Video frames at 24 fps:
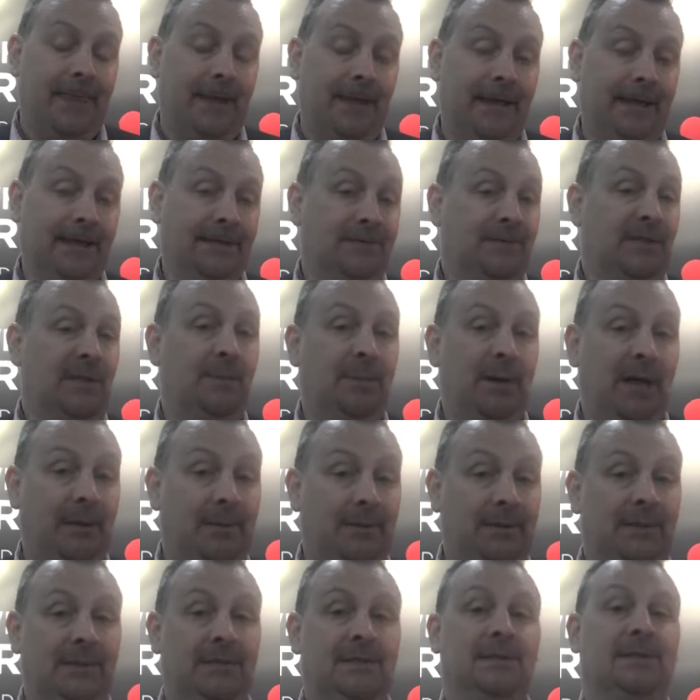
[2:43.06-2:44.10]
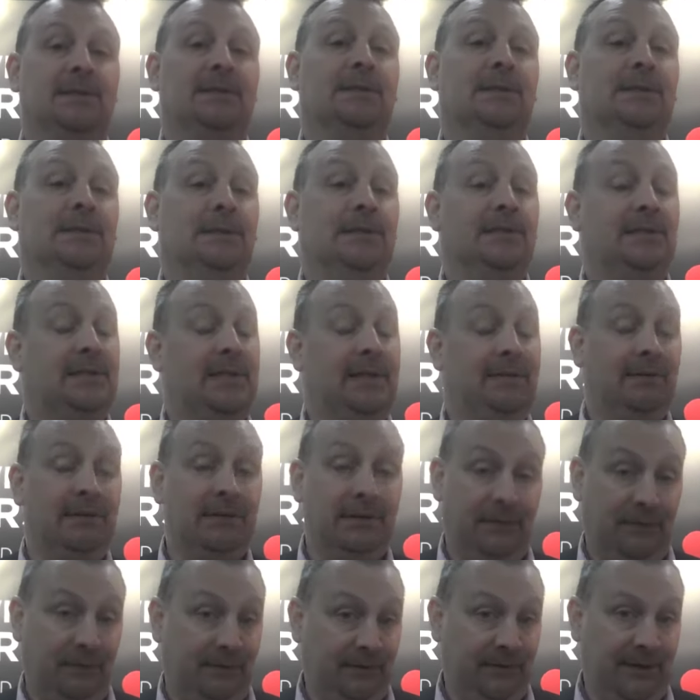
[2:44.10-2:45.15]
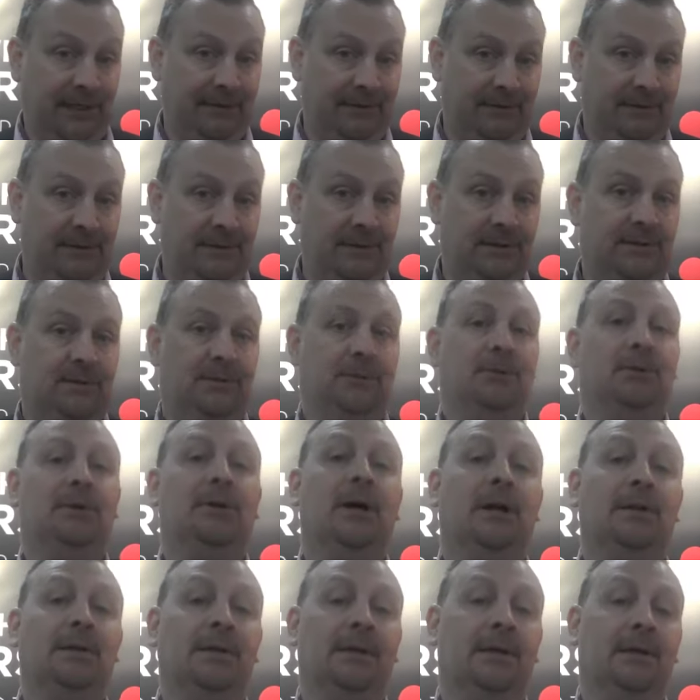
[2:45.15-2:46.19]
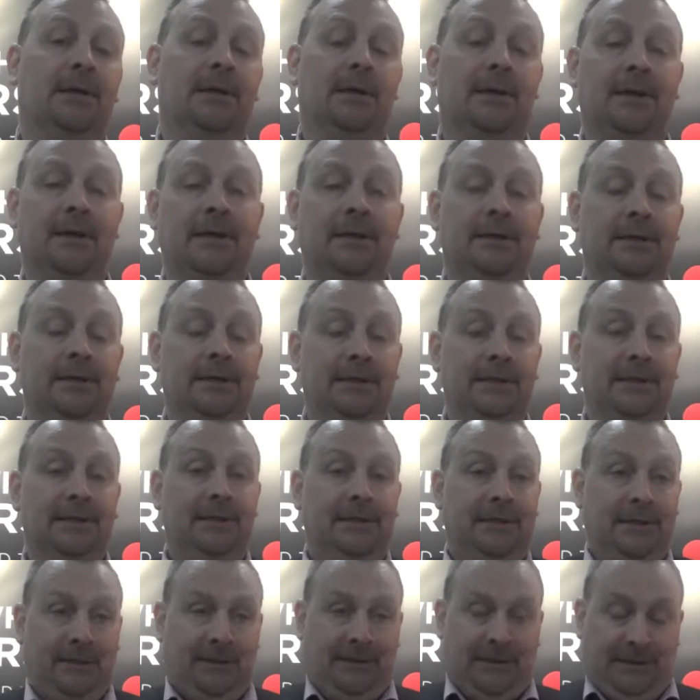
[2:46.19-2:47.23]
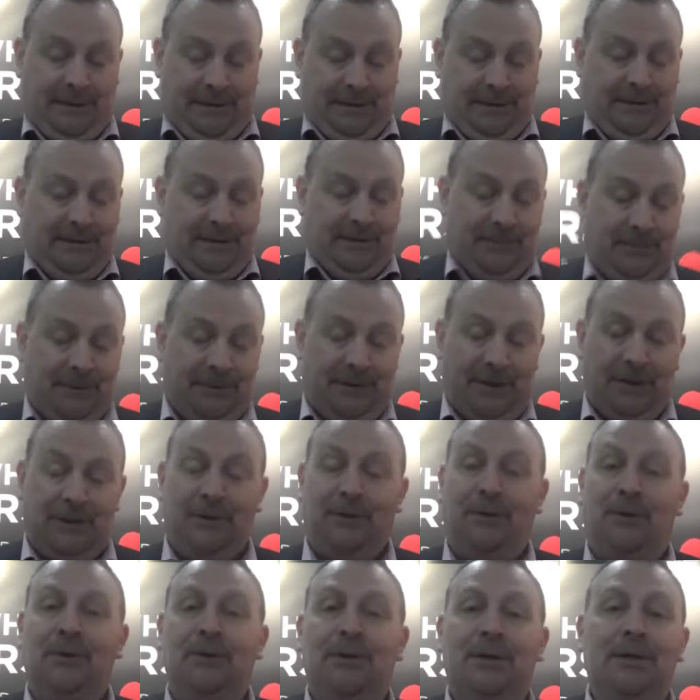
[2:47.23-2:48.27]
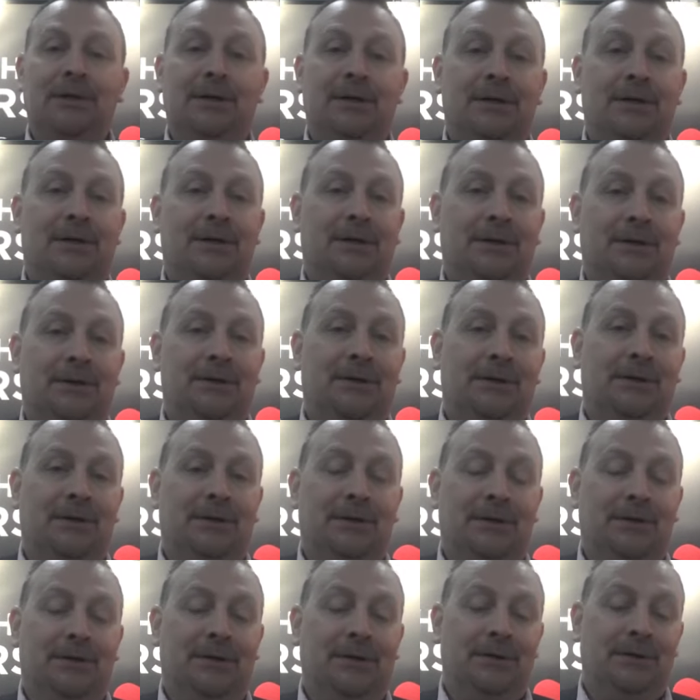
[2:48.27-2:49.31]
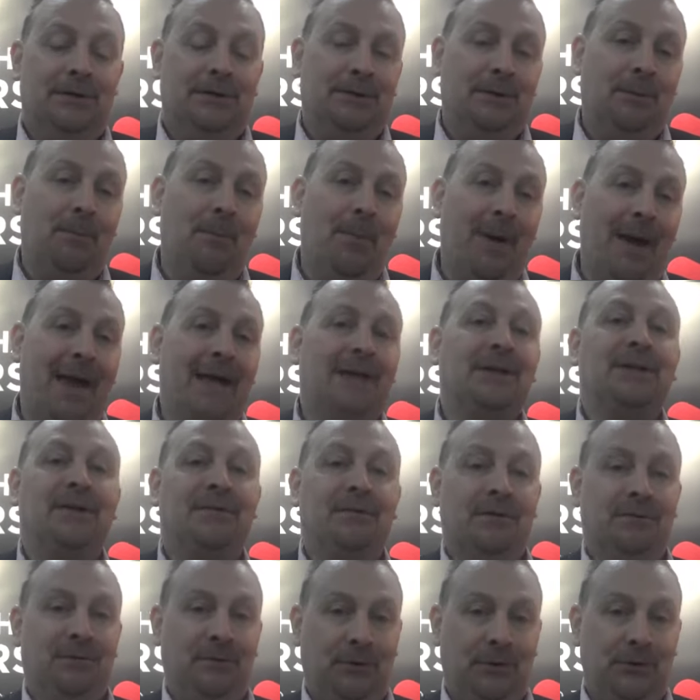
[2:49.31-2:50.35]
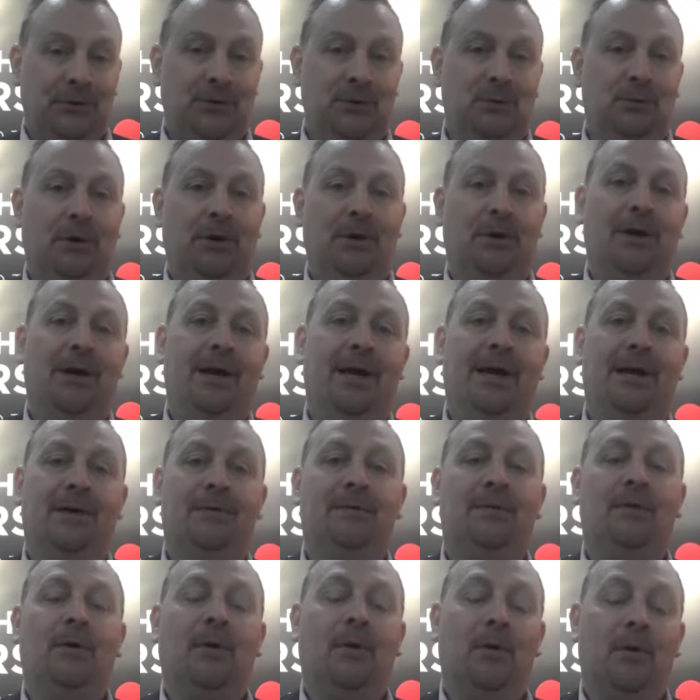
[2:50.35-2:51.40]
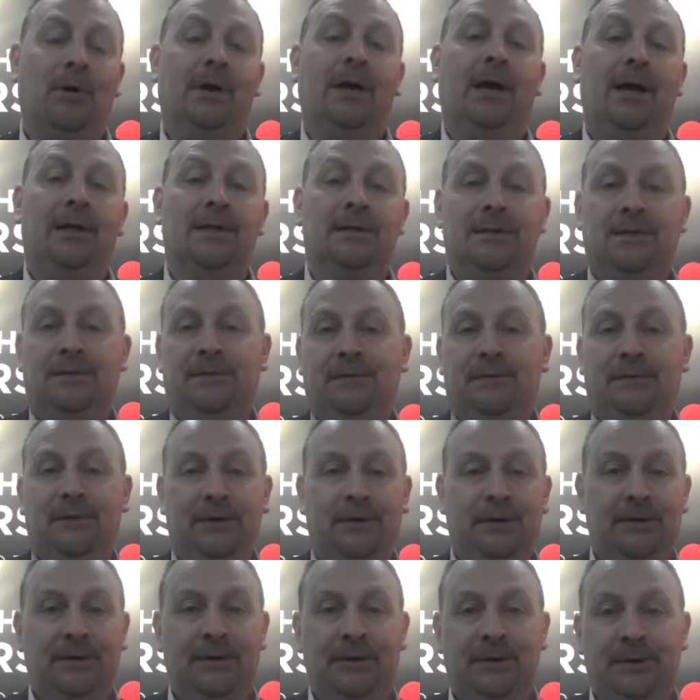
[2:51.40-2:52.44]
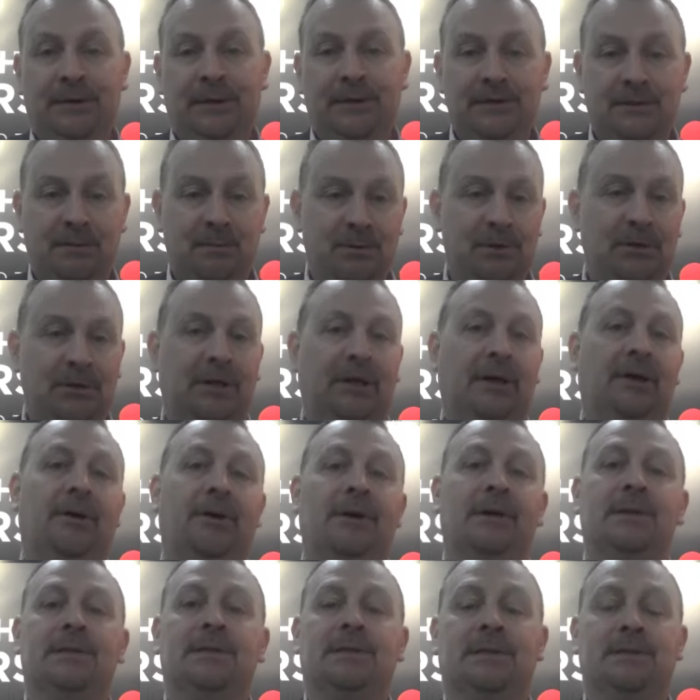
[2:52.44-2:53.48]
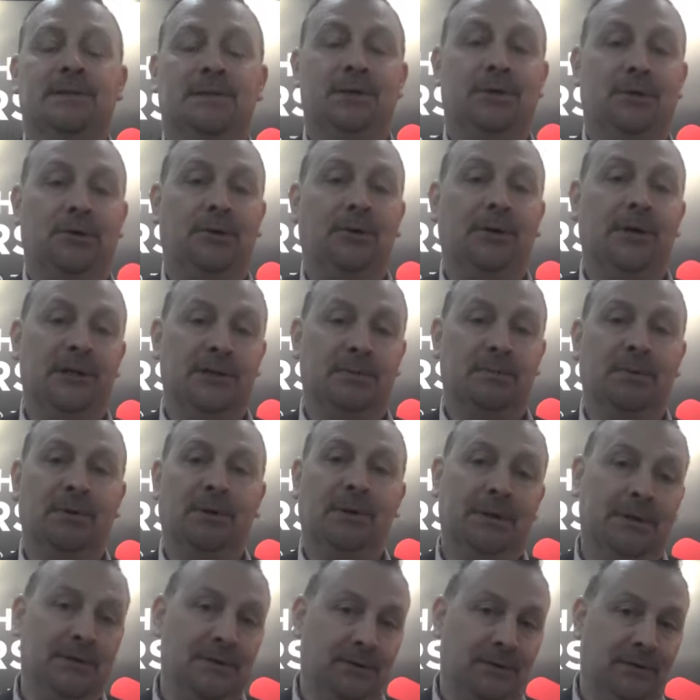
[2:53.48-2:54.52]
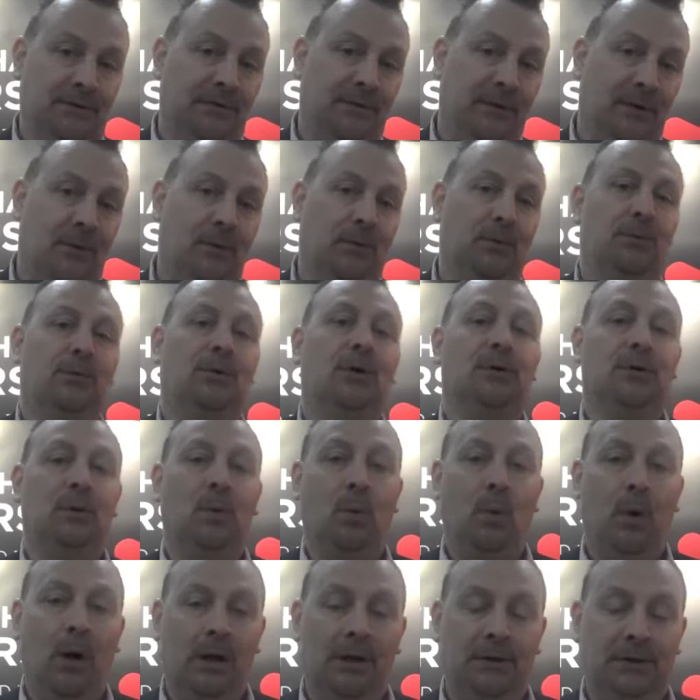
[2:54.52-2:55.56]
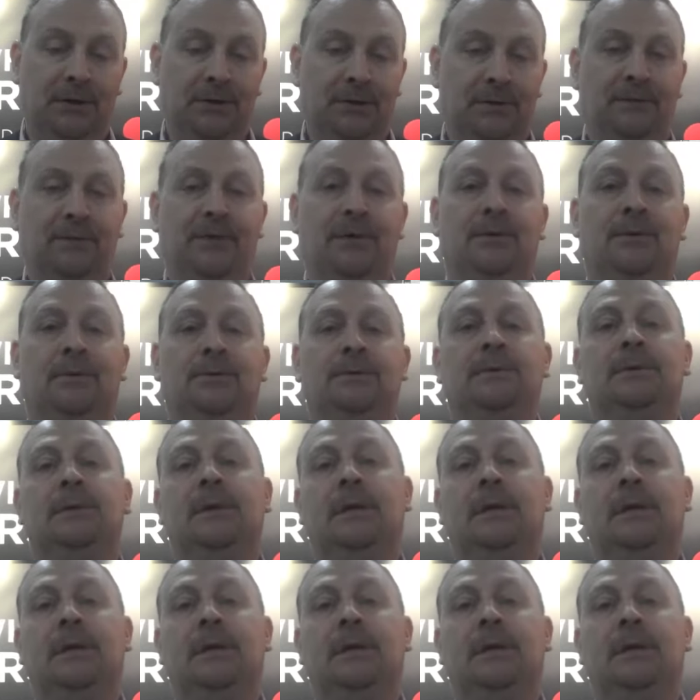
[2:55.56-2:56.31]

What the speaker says: NFC payment is in several different flavors. So you got the what they call the bank-driven version, where you have all kinds of intermediaries and securities built into the phone. You got the wallet on the phone.